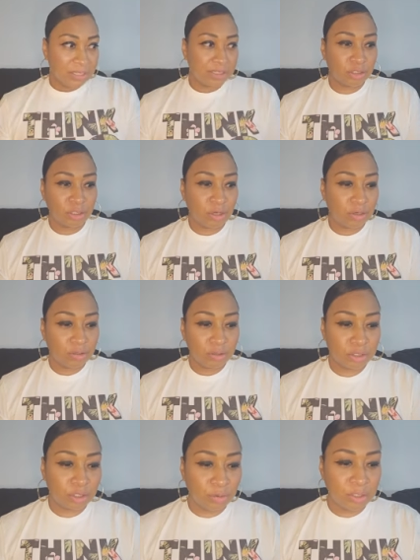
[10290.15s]
So
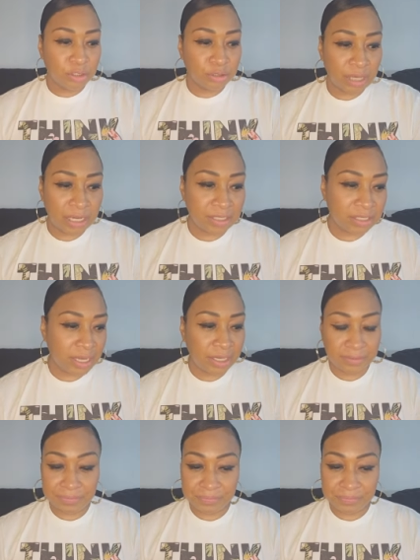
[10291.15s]
so what you trying to say?